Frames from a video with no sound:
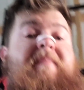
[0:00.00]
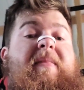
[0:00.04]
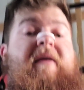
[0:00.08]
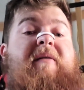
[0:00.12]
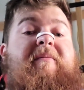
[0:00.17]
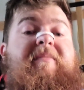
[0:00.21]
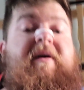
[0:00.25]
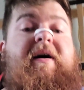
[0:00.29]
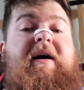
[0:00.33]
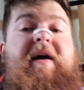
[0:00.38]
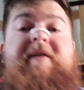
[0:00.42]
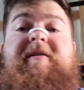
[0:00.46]

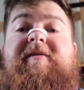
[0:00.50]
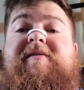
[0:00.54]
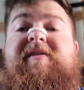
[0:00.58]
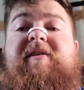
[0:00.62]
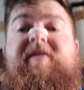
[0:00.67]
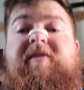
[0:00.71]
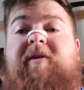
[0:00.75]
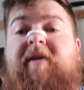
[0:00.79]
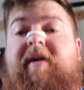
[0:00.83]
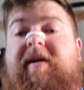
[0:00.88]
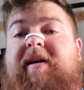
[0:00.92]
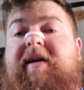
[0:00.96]
But I used to
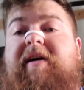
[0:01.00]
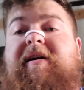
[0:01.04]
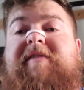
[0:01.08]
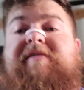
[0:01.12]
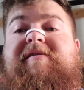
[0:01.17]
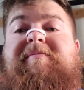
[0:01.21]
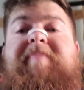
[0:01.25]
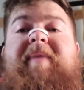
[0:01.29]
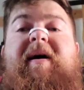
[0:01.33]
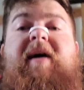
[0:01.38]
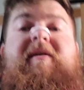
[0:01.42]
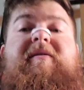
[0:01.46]
do
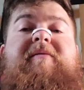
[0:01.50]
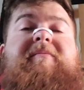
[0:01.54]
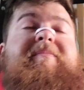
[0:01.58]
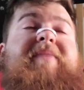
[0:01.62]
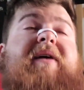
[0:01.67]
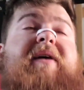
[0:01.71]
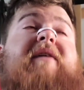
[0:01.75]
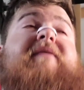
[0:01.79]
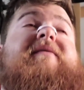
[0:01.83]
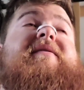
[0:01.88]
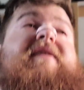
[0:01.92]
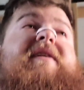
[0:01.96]
RDLs
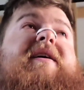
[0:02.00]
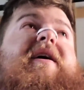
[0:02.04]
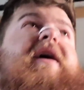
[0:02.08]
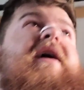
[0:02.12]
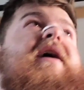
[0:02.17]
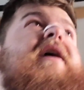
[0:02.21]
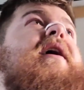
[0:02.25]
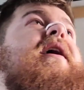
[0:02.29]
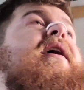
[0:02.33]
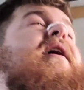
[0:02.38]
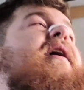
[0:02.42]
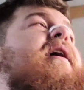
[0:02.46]
belted
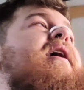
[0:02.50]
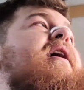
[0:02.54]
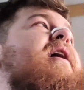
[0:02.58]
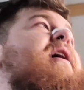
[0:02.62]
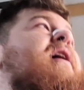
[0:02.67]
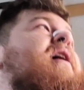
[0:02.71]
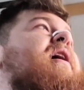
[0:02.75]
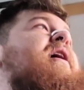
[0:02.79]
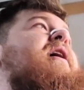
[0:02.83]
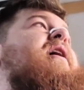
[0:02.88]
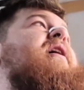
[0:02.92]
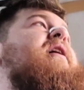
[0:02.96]

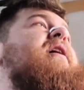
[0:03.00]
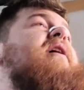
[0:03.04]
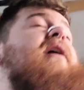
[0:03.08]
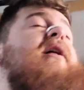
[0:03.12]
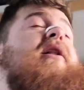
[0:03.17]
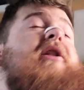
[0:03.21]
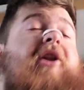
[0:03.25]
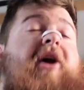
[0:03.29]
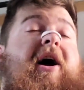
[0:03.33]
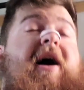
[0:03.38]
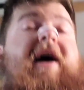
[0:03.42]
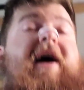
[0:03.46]
a
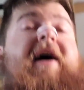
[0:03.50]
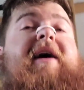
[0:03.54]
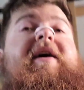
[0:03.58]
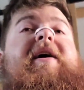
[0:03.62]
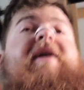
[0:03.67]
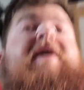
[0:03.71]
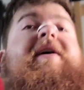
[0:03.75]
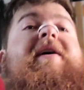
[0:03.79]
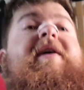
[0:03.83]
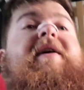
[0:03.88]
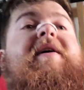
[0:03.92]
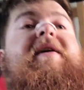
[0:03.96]
lot
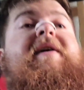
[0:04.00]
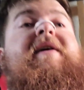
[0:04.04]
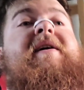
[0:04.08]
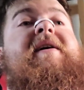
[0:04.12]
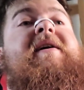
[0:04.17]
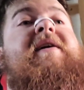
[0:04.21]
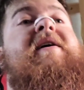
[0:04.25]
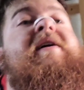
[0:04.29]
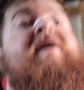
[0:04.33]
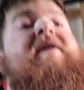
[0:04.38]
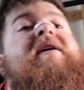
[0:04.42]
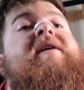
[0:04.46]

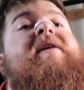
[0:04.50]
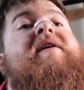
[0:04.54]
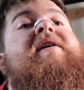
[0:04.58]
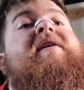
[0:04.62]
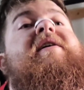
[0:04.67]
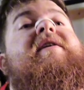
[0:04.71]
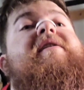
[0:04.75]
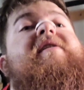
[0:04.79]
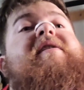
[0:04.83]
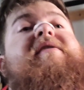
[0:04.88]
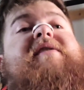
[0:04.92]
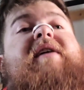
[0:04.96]

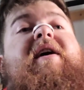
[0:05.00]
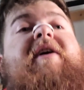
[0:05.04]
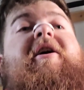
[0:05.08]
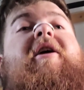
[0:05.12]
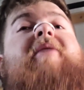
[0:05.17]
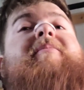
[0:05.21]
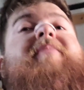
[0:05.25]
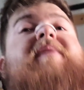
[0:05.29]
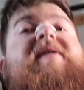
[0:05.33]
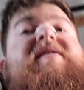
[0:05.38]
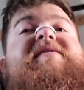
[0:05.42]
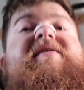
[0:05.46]
because I had
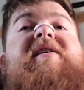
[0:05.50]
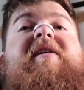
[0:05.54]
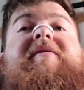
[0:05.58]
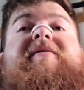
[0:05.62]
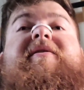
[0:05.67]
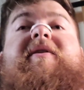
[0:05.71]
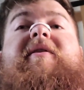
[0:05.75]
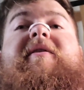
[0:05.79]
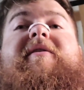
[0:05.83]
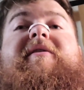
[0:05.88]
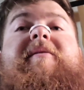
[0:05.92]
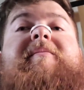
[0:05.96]
hurt myself
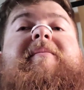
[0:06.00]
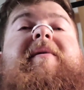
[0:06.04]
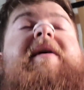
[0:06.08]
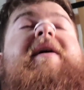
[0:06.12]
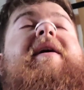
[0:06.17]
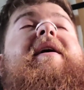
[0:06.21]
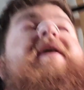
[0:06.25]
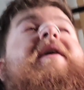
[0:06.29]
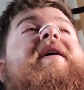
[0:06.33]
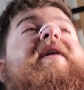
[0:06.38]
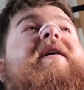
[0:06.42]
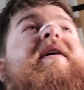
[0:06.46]
doing them
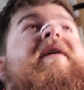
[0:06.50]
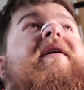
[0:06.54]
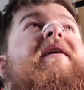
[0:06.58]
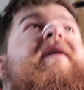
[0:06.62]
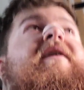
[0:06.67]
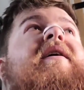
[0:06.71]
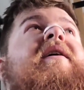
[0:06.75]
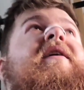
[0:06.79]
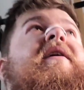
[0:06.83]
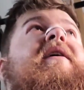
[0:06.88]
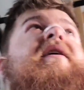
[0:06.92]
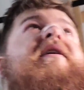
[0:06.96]

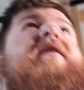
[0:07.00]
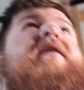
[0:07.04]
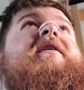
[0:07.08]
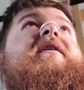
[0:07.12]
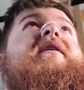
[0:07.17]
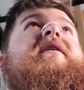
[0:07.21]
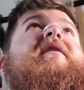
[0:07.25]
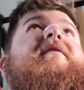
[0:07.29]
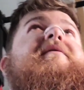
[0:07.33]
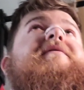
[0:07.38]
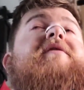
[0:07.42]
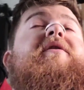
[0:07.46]

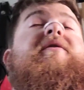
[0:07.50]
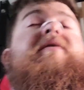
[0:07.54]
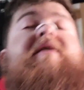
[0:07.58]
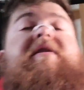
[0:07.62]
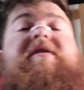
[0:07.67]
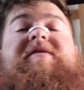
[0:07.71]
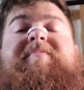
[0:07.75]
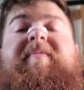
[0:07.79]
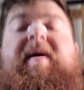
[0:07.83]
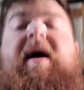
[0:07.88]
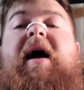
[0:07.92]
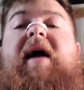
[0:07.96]
a few
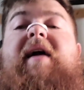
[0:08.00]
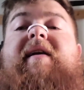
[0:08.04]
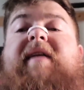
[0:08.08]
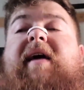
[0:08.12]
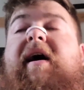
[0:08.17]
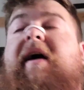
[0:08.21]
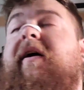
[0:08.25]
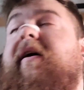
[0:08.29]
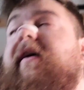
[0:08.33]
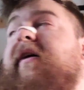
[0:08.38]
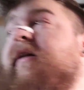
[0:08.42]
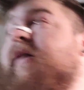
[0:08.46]
years back
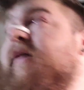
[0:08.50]
now.